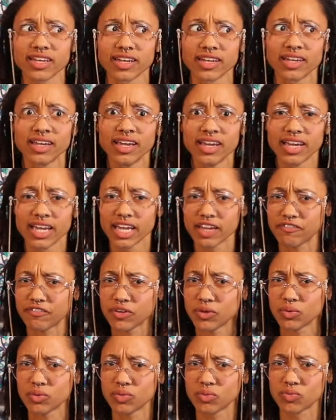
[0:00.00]
And if
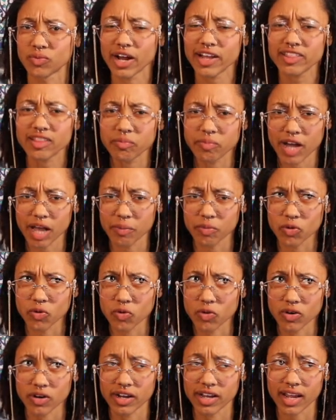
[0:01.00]
you read the Bible
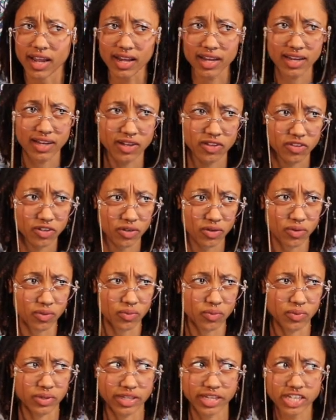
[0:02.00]
or any other
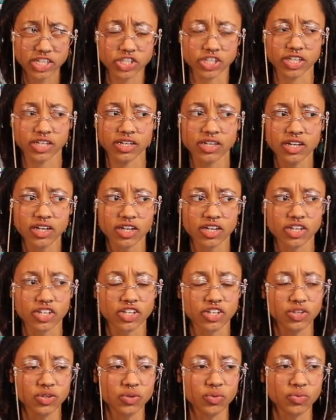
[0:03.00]
religion,
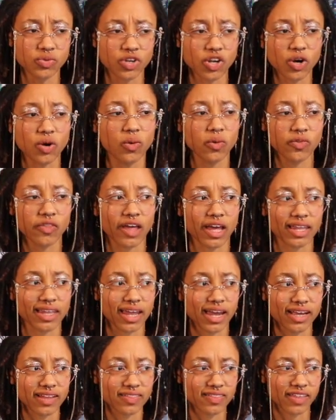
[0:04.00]
you know that
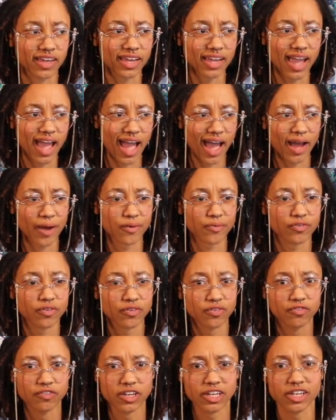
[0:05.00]
like they have
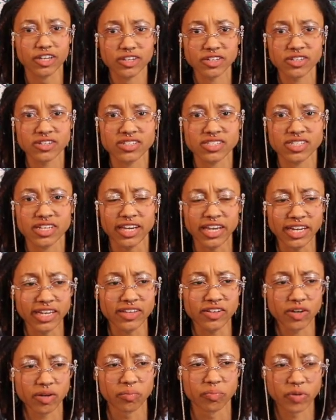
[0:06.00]
figures
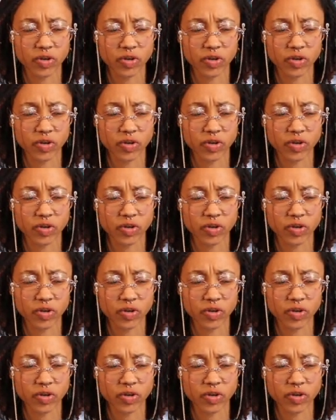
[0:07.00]
in their